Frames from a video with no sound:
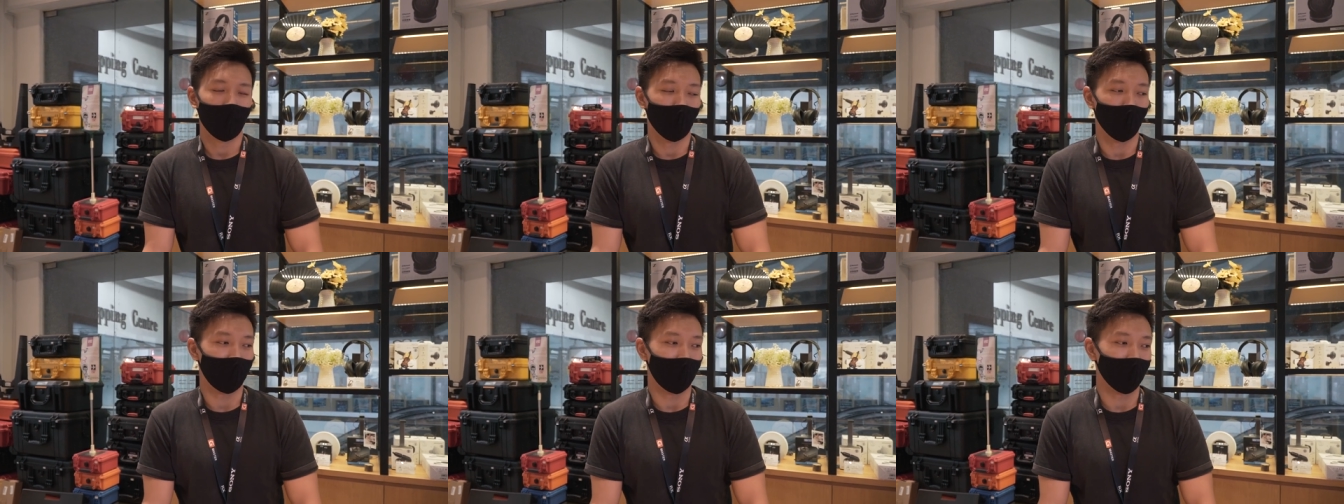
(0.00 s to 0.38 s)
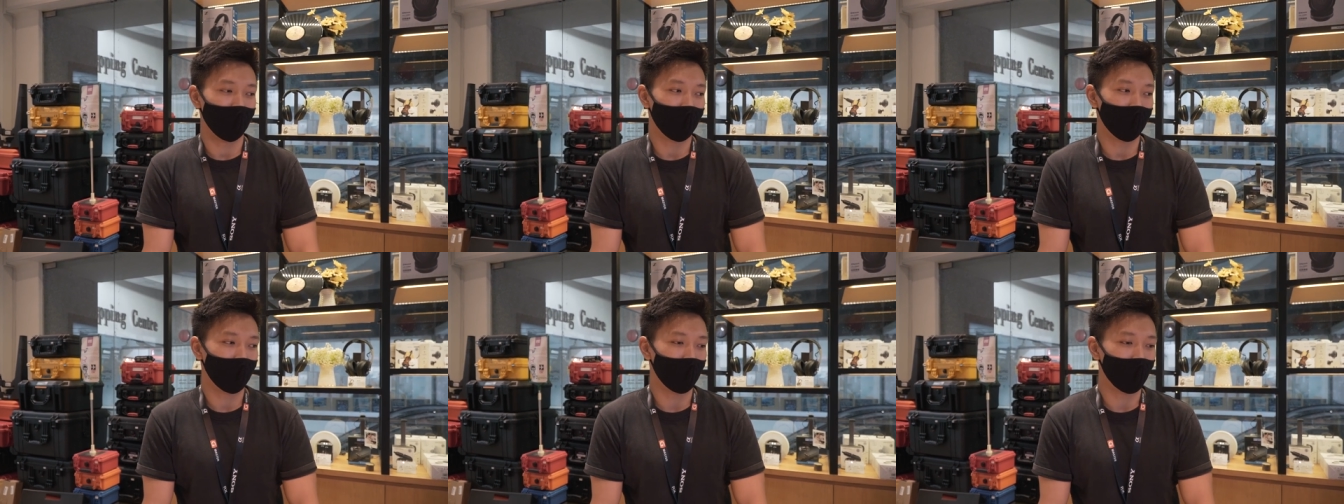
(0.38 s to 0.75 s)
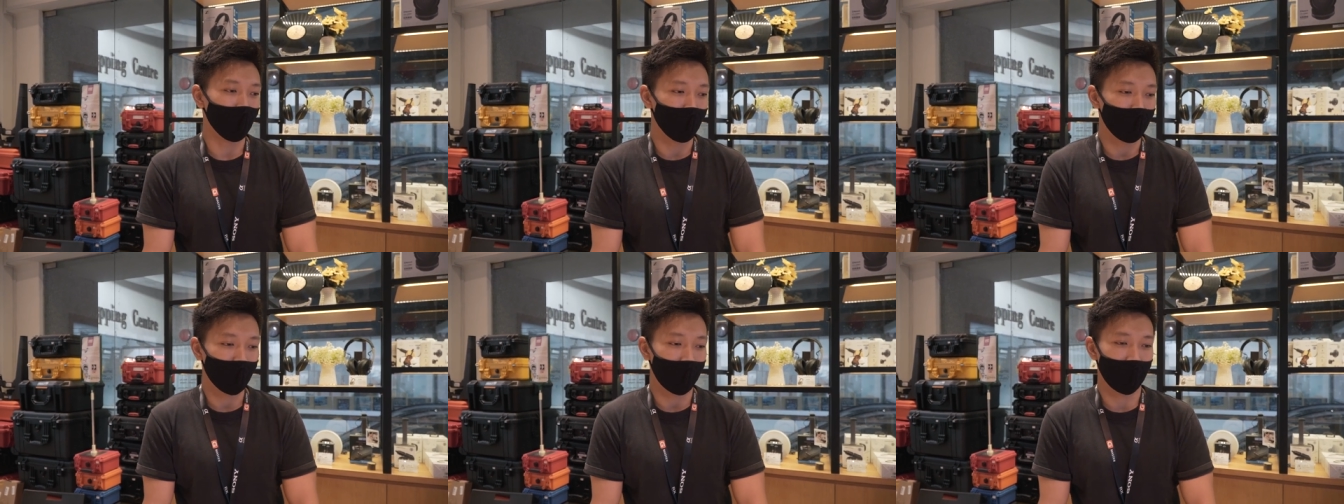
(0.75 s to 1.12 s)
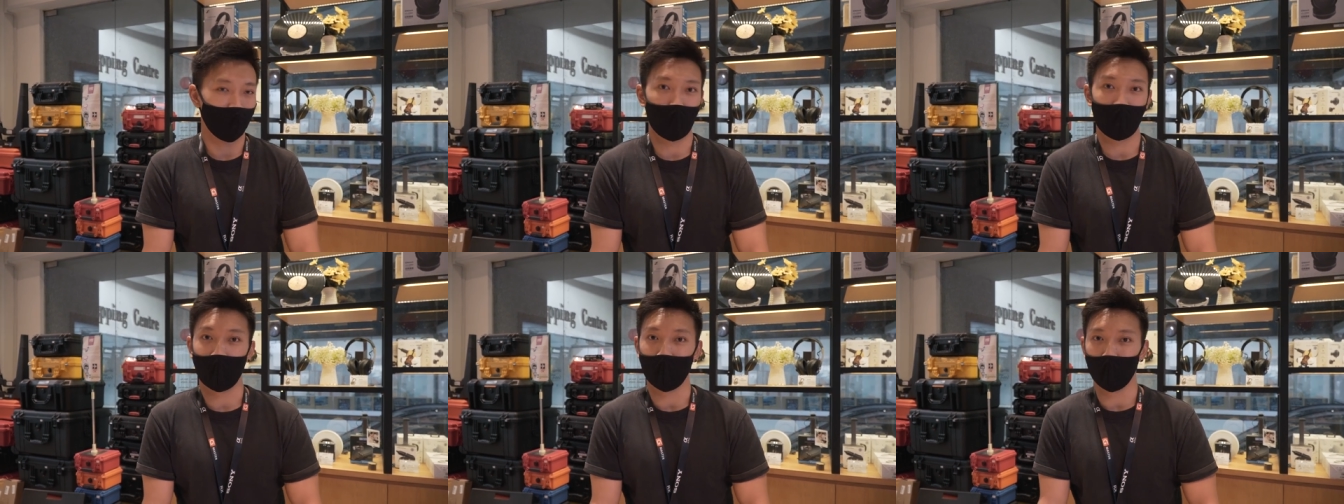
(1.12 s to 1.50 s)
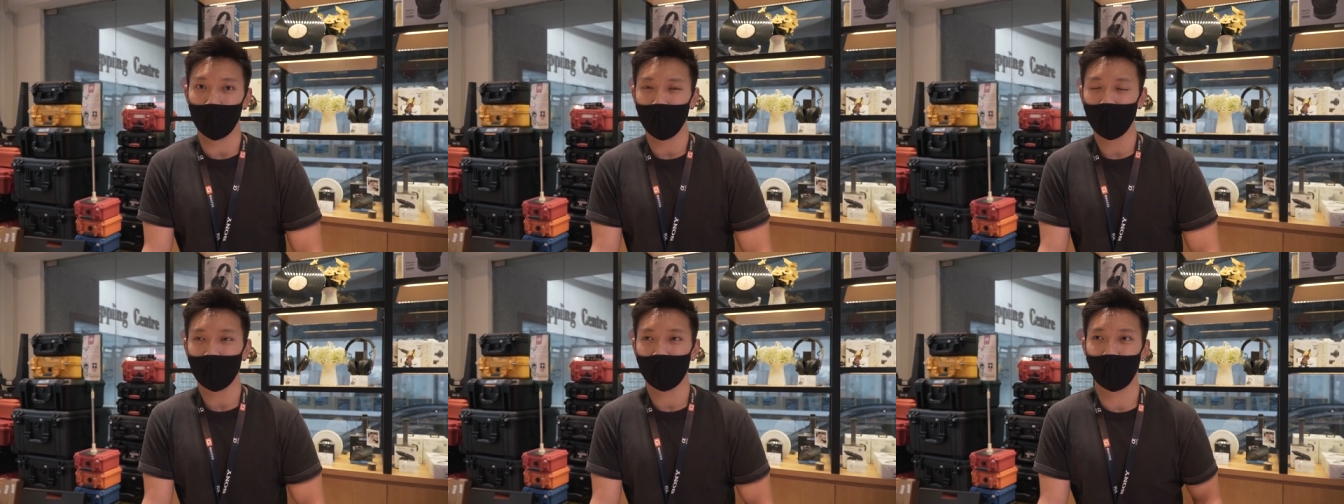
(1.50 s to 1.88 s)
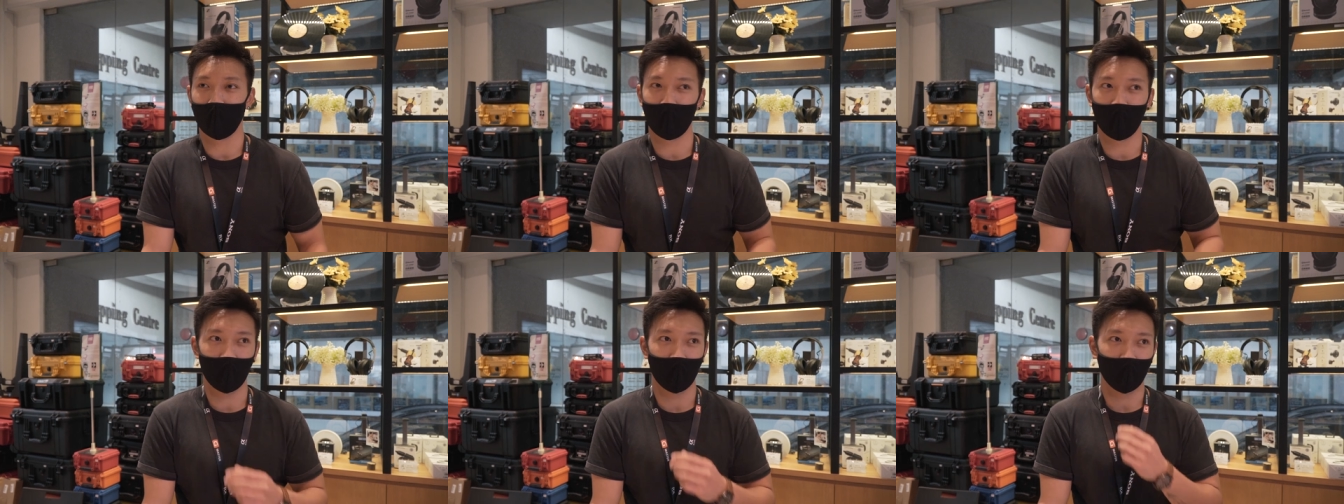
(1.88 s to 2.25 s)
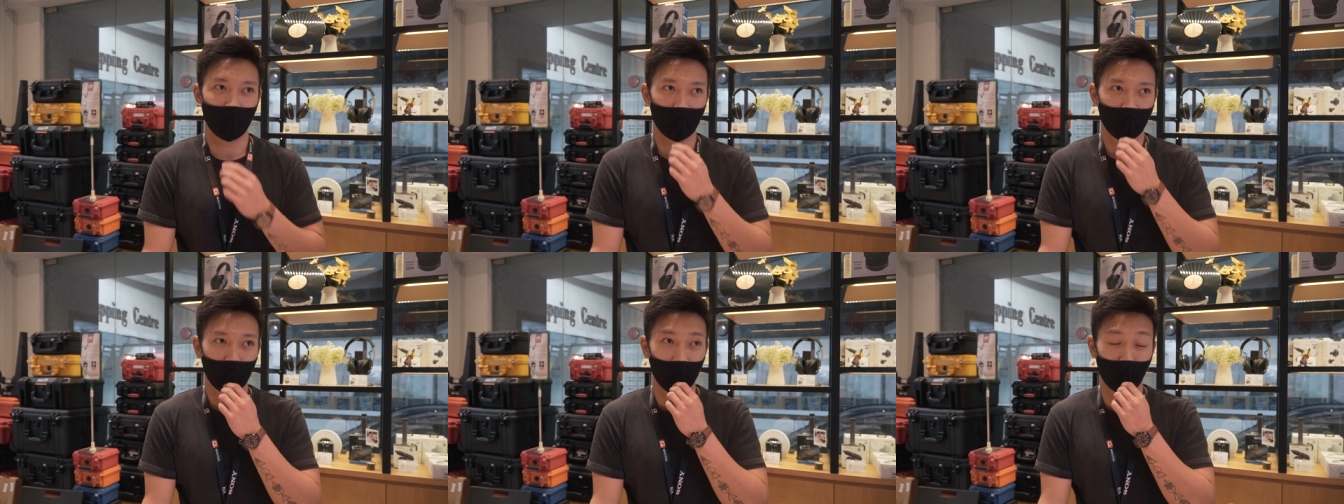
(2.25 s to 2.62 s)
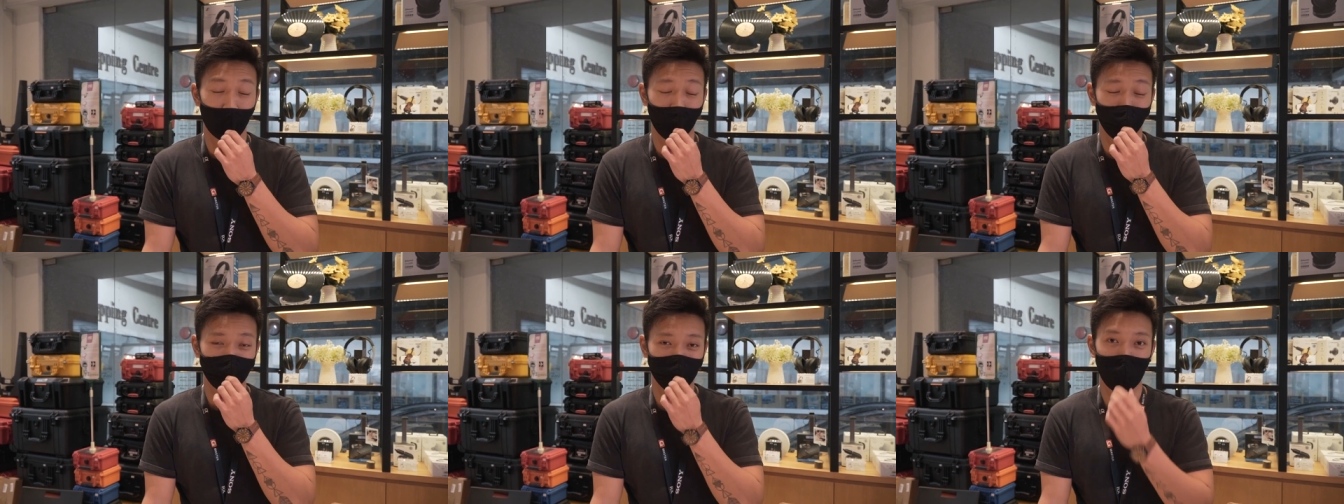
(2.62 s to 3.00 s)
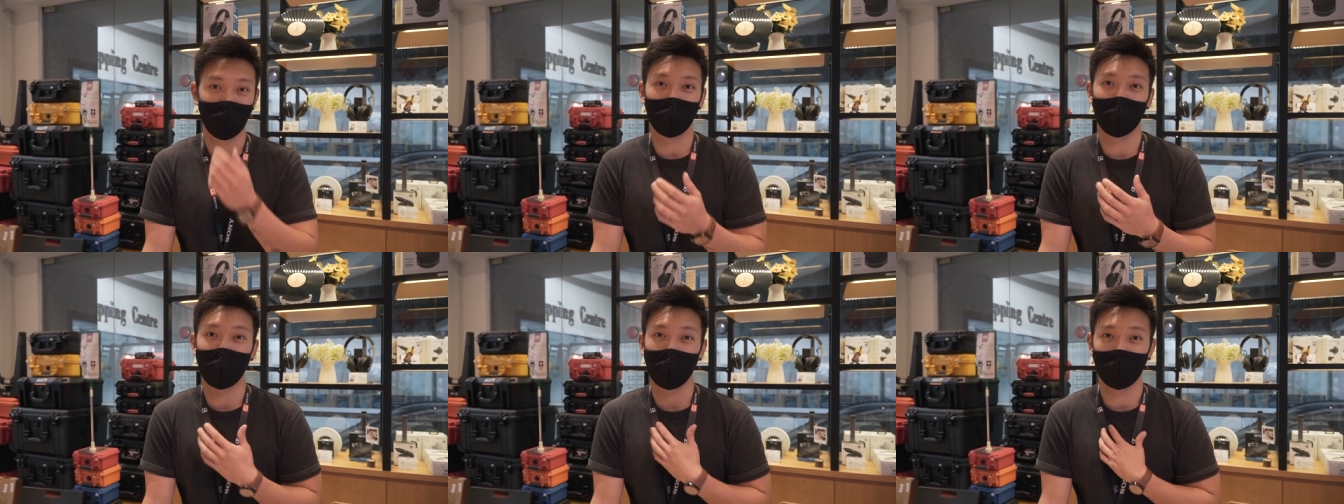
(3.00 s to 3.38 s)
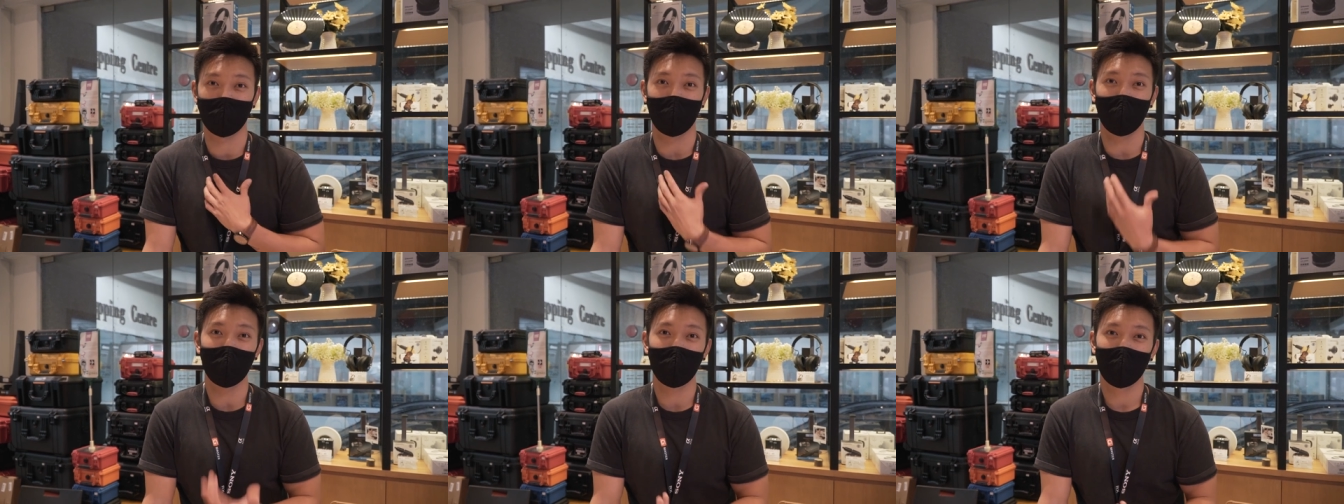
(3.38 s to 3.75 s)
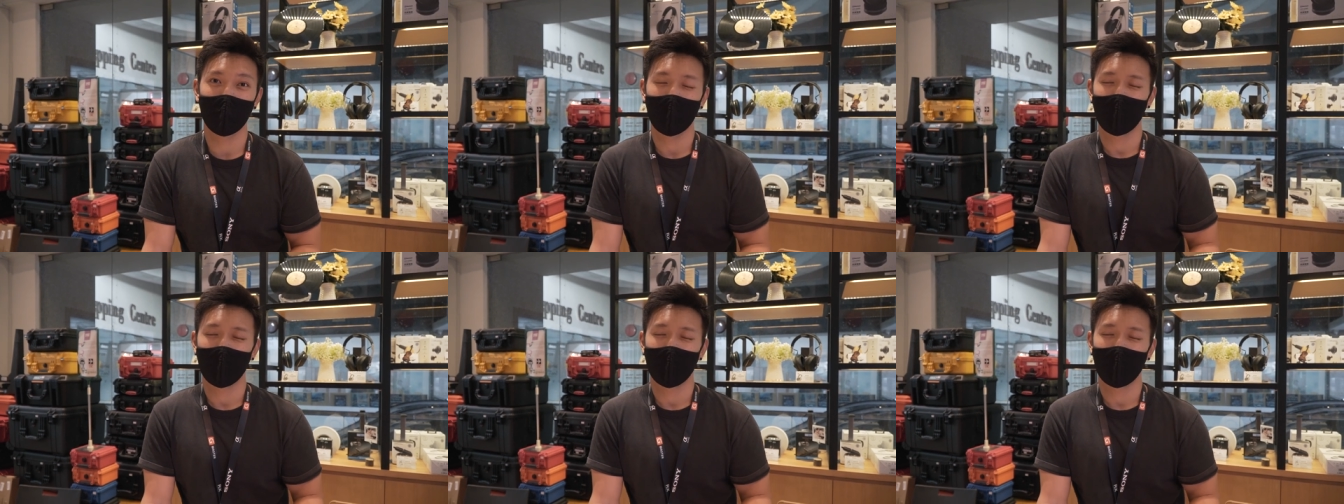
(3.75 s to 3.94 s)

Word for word: you can do what people are doing, but I feel that if you can self-motivate yourself